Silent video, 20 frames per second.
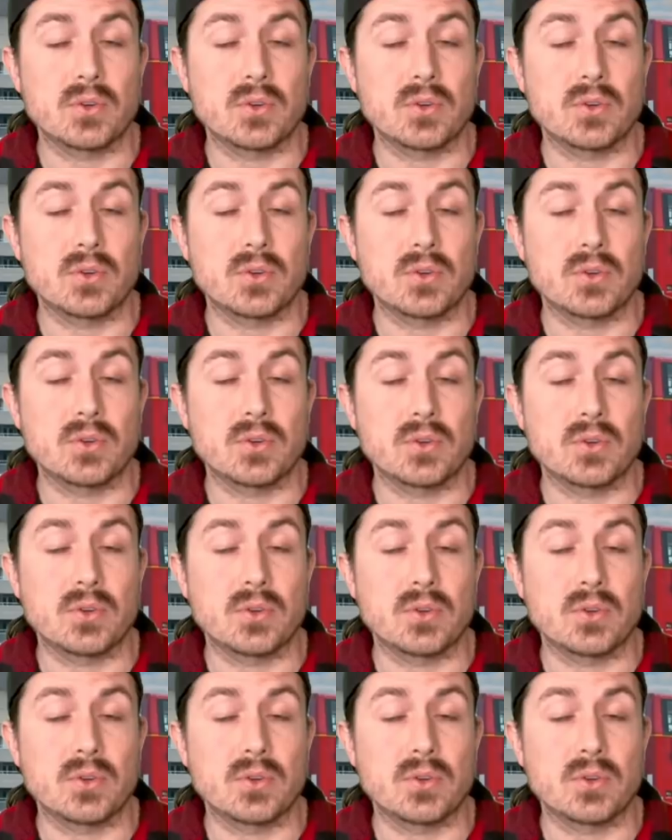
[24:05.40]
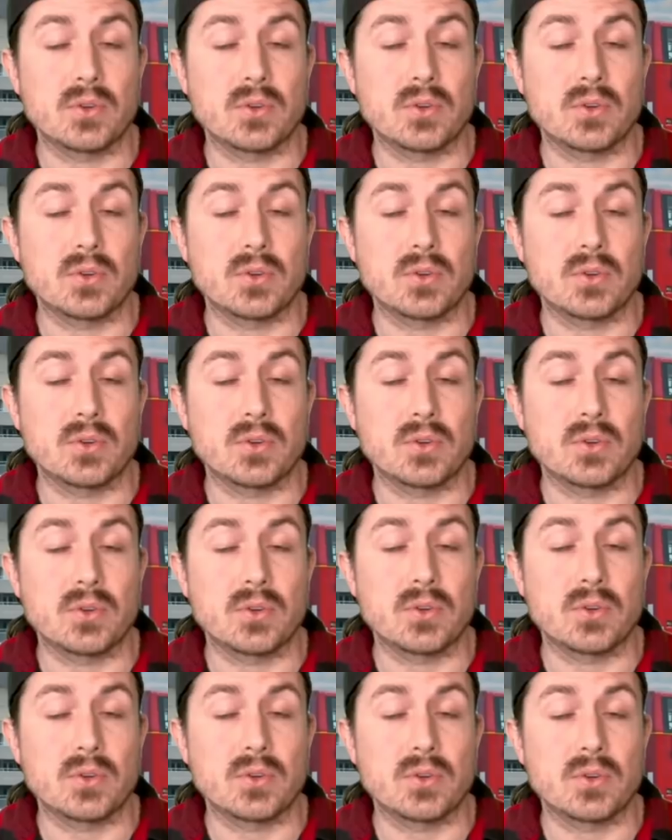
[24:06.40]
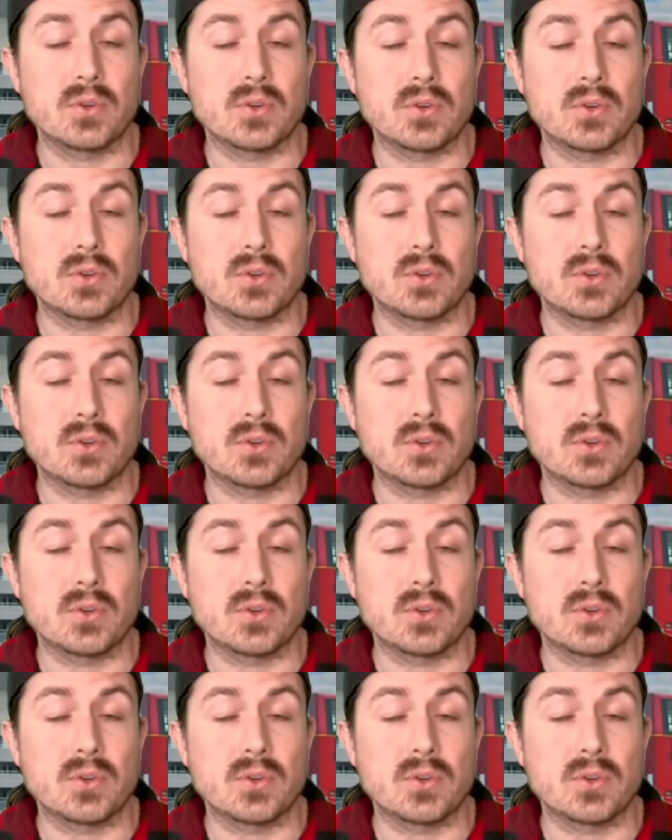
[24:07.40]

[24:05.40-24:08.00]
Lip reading: No words are spoken by the person on screen.